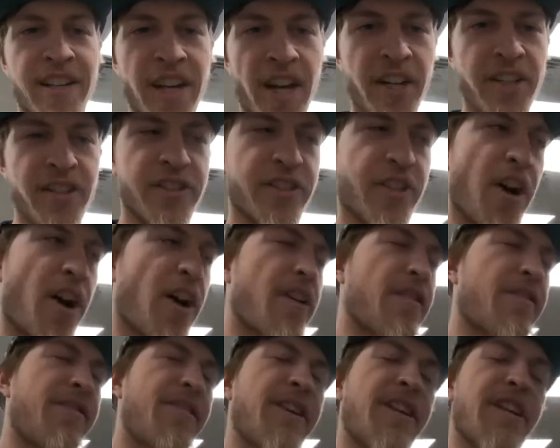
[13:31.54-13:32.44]
Doug's
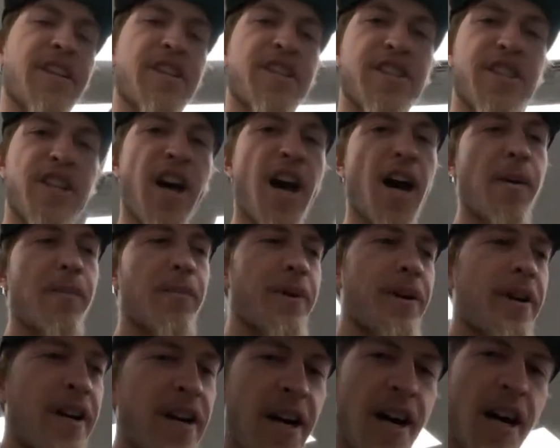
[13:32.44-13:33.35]
car finished
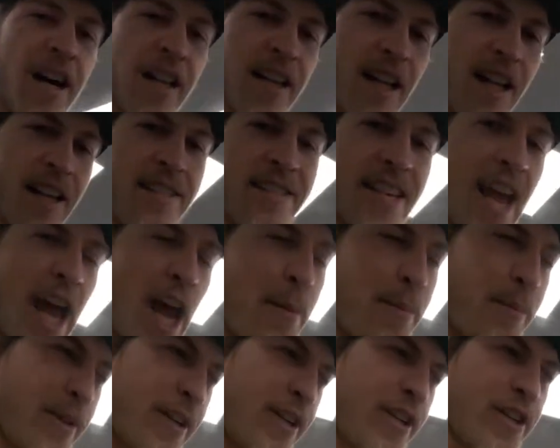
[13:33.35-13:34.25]
up. A lot's
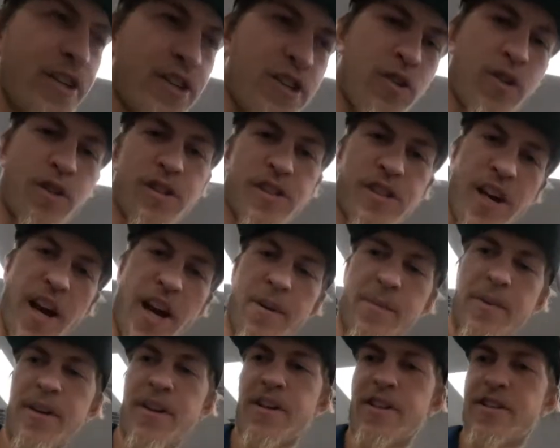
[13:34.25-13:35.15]
happened in a short
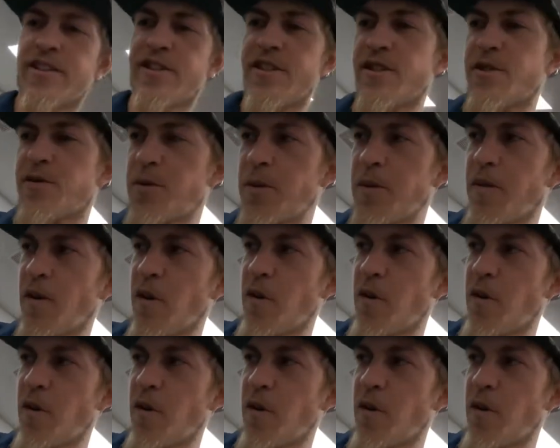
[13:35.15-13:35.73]
time here since we've